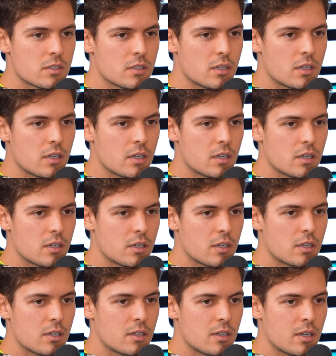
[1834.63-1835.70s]

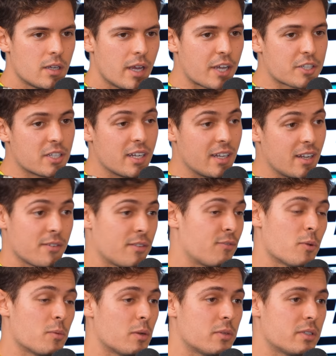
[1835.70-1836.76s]
Uh, actually, in, in
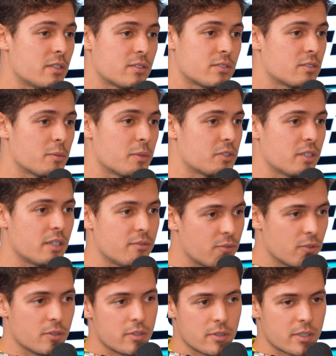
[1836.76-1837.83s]
Formula One, there's so much
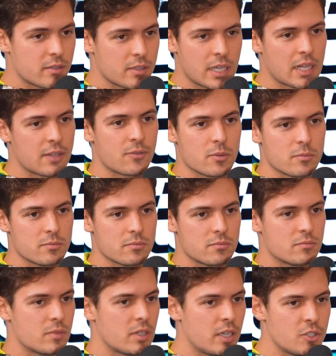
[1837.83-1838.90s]
info you get
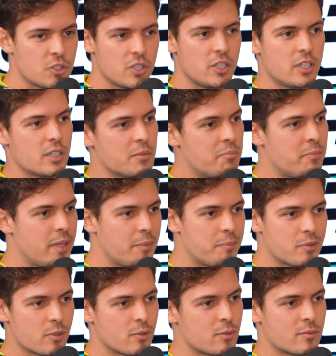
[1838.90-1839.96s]
from engineer beeps
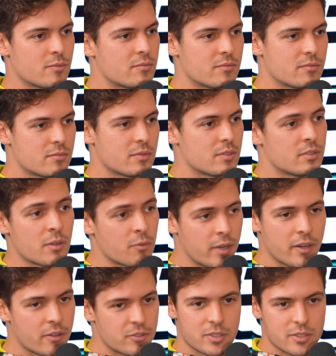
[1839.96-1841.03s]
So the
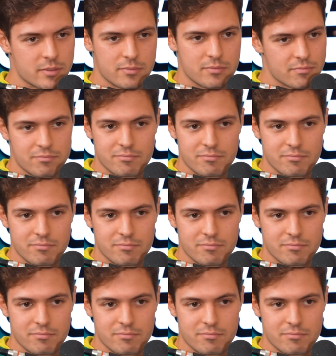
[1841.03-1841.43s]
radio is Just